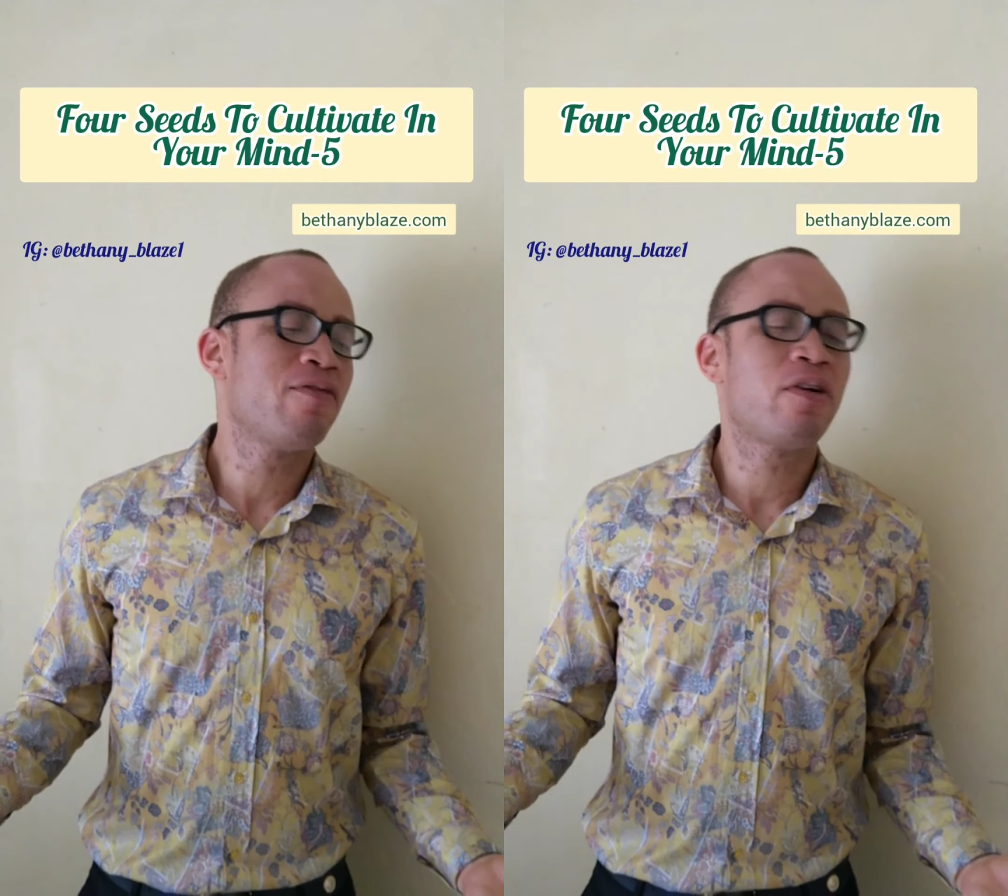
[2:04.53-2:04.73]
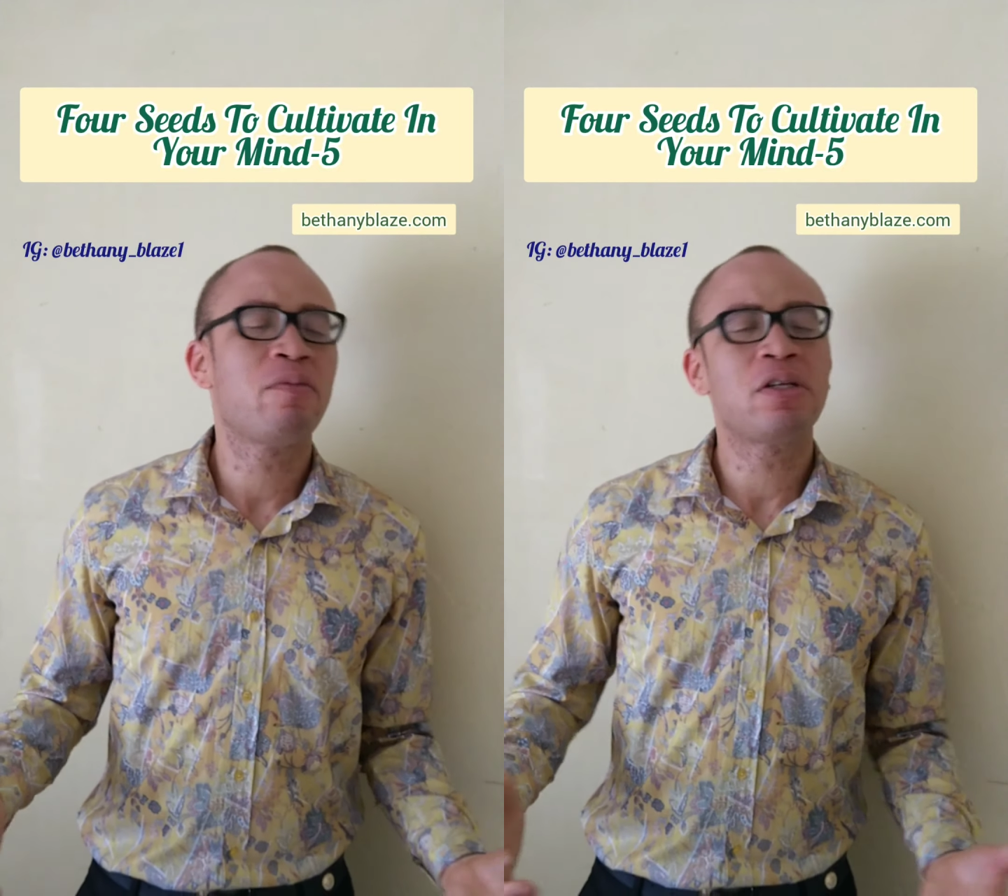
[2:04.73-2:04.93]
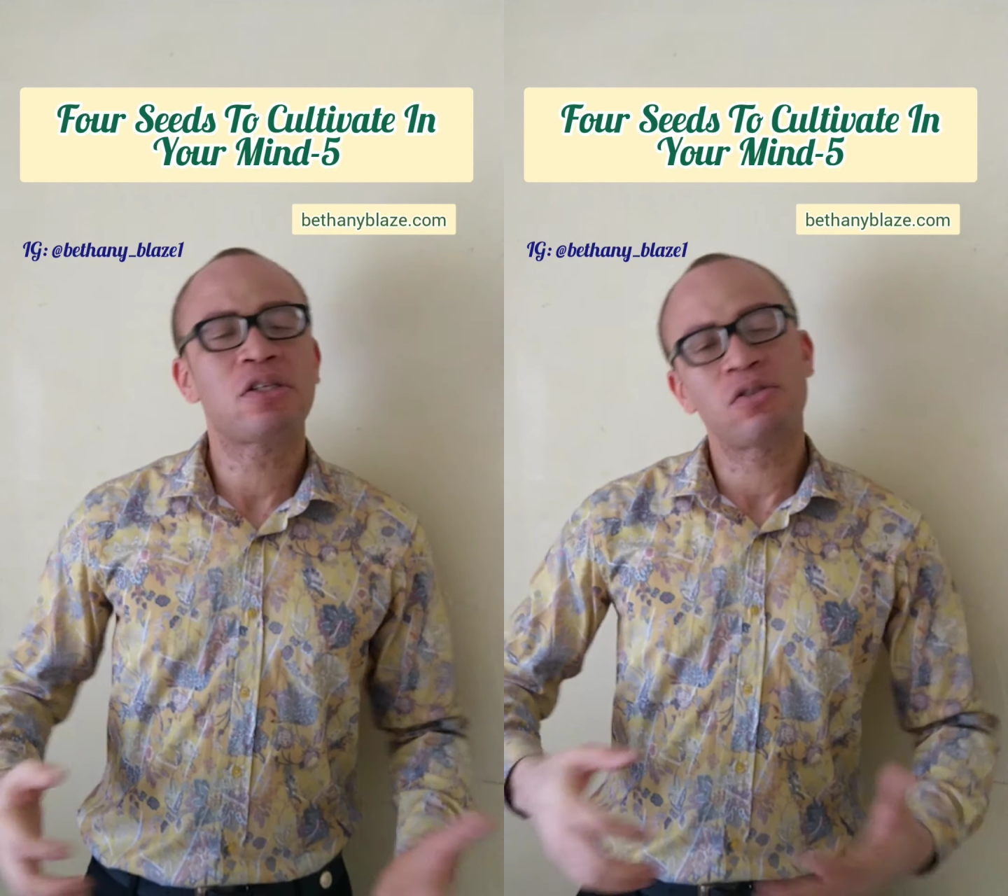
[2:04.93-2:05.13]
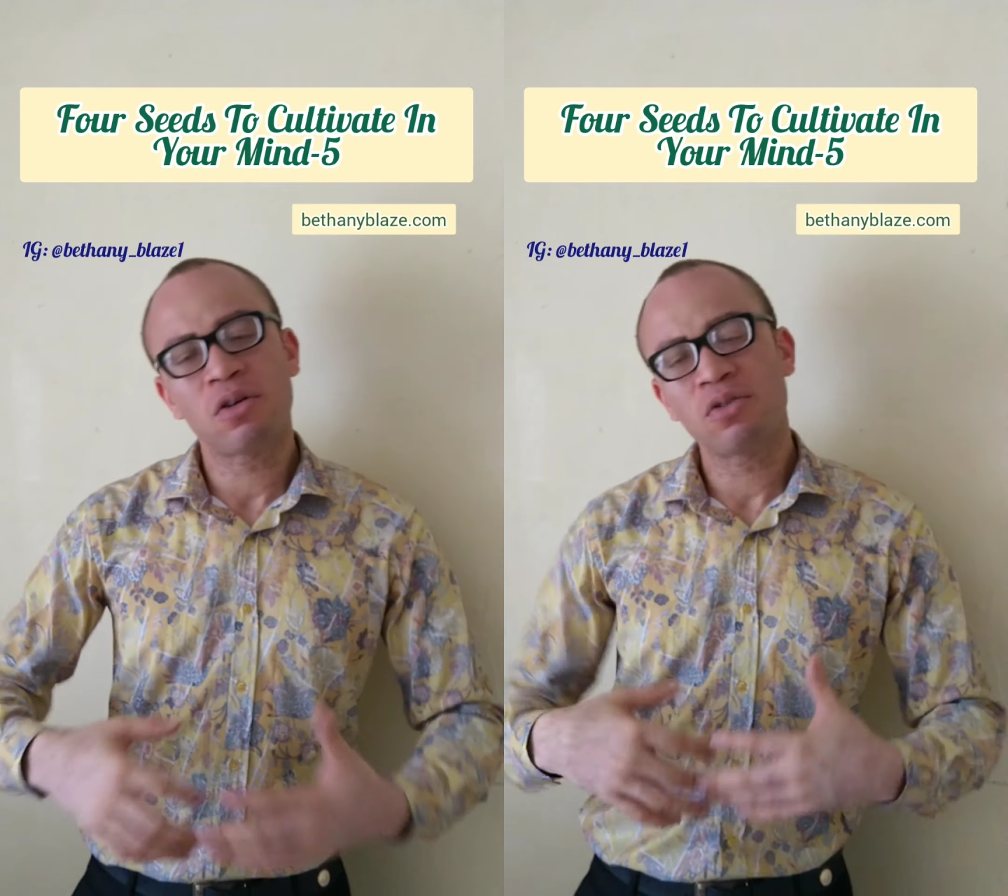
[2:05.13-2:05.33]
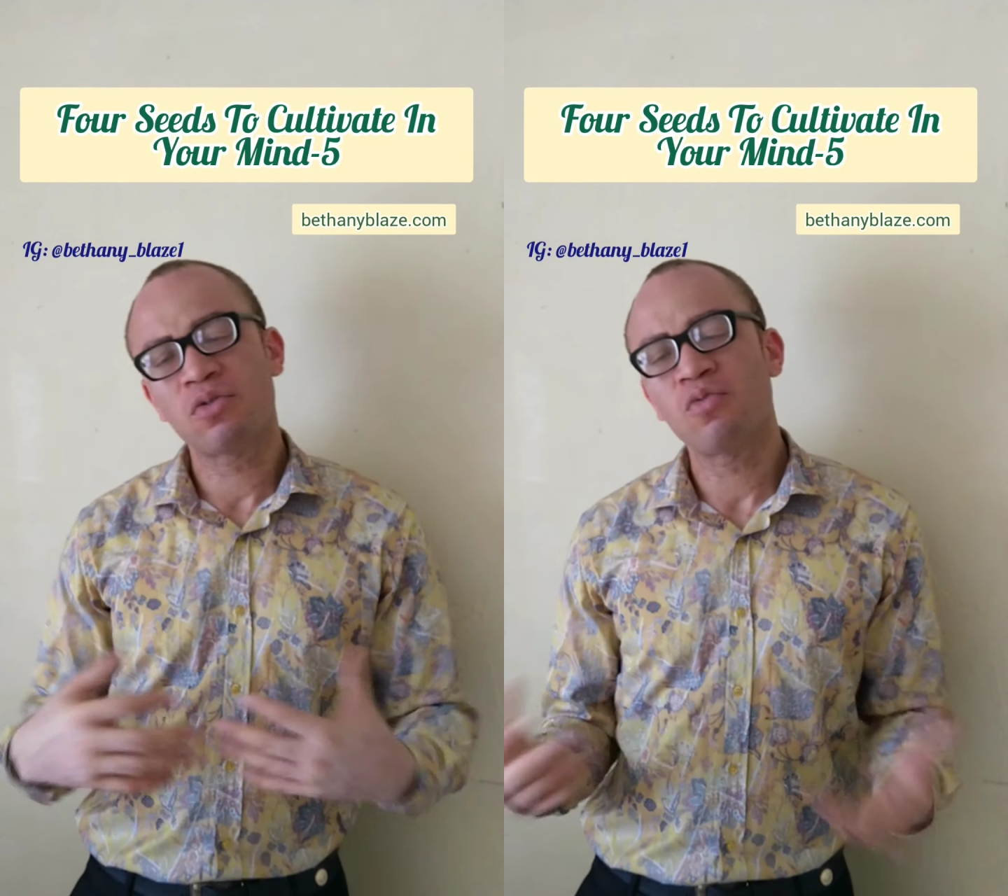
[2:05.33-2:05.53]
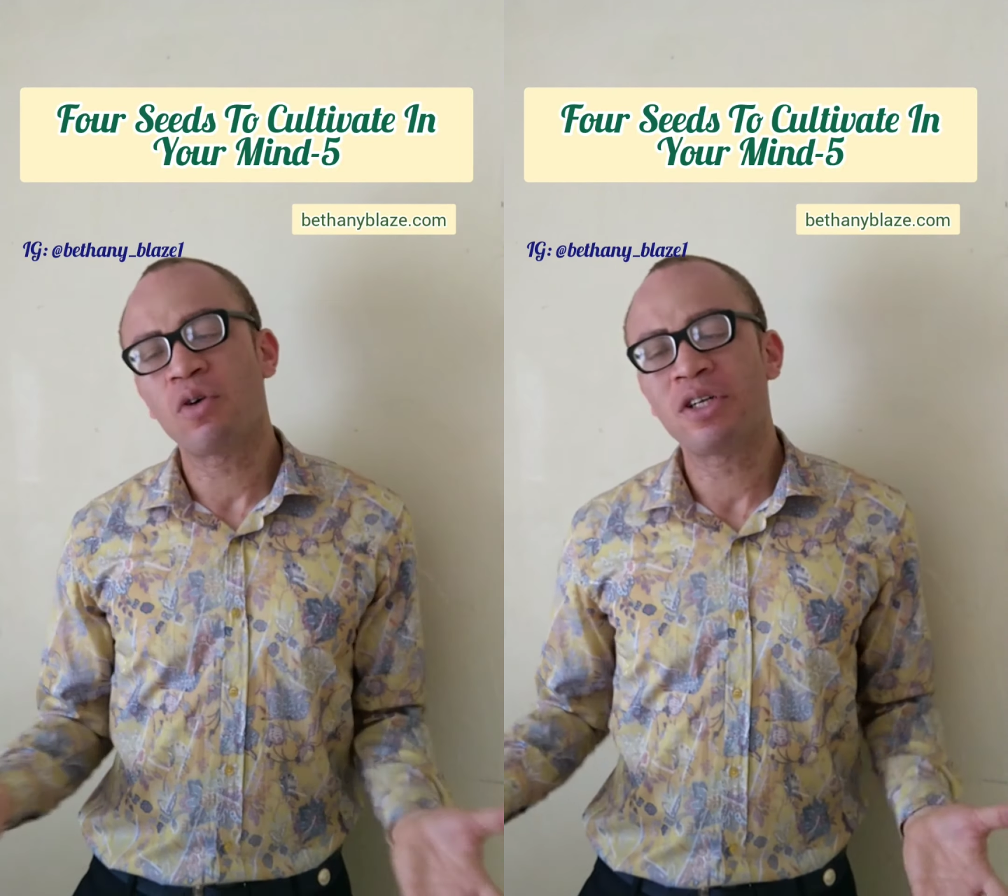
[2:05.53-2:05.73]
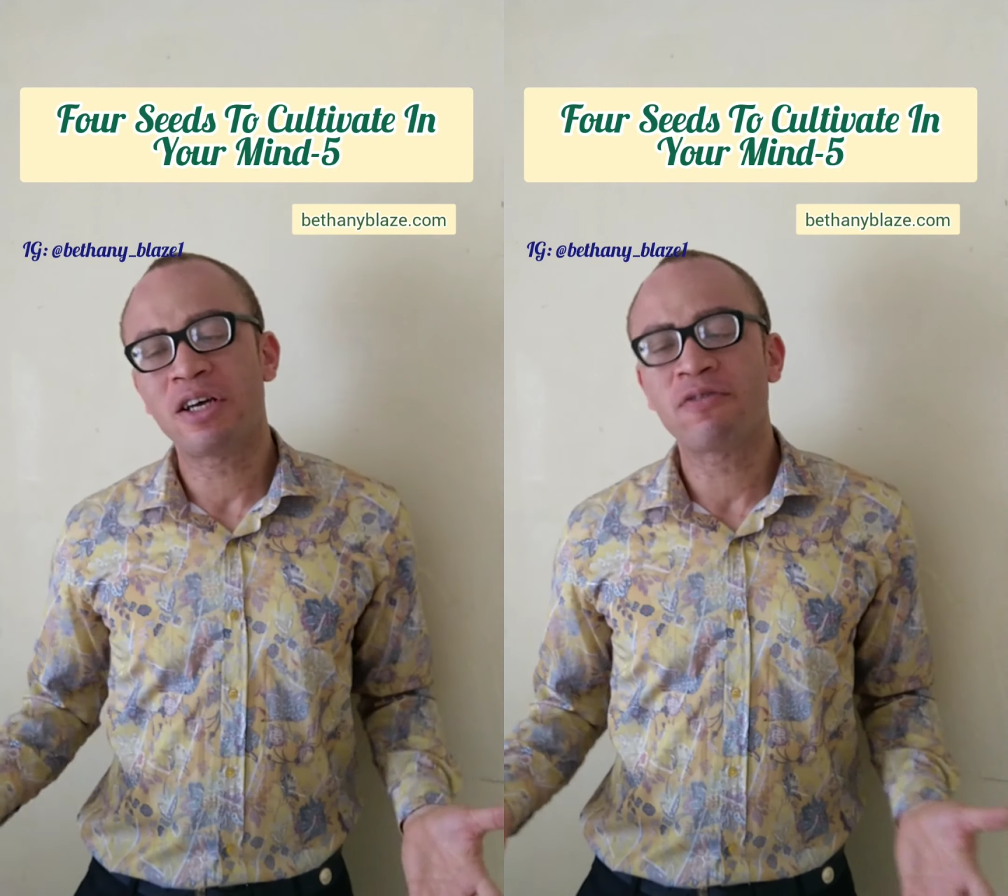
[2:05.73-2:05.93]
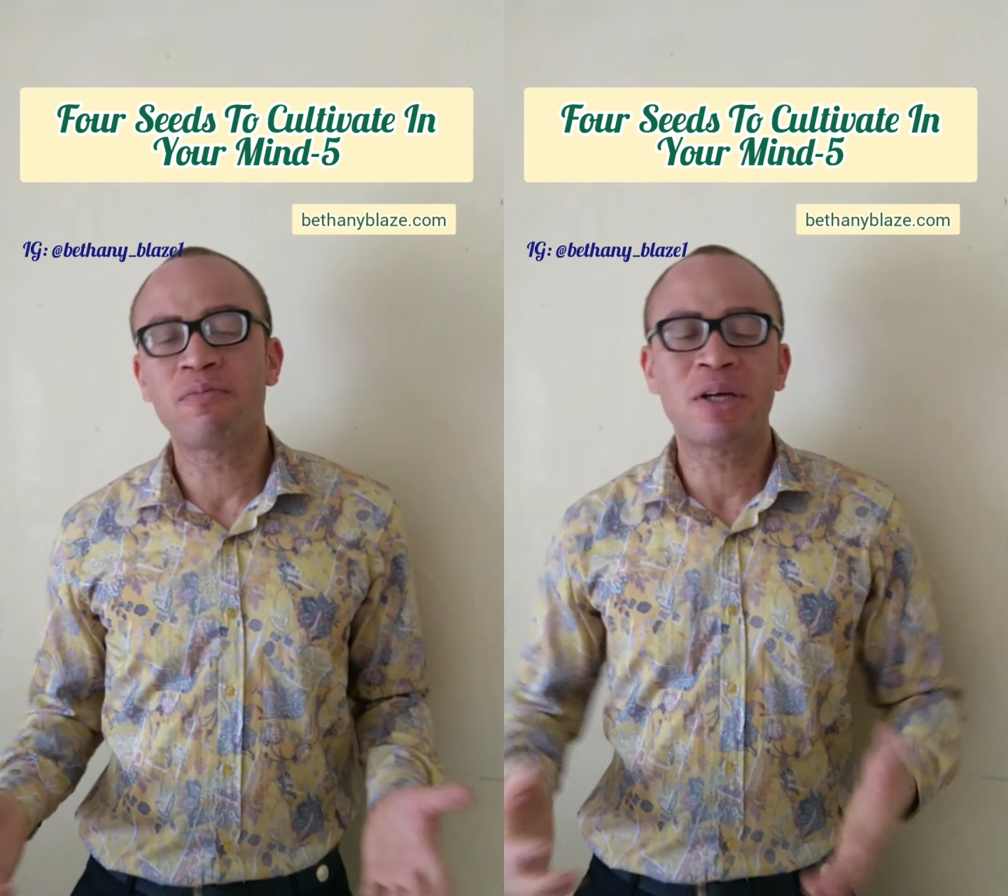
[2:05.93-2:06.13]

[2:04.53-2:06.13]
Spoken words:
environment is not too wonderful,